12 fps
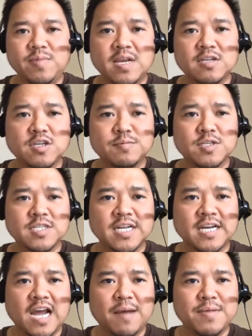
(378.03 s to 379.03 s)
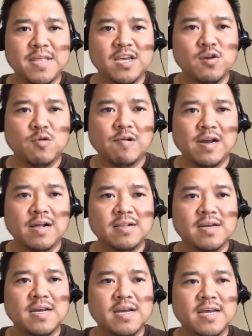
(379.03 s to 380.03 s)
So I'm just going to copy that URL
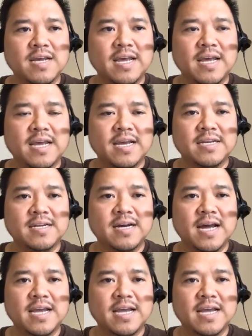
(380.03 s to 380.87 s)
and uh, I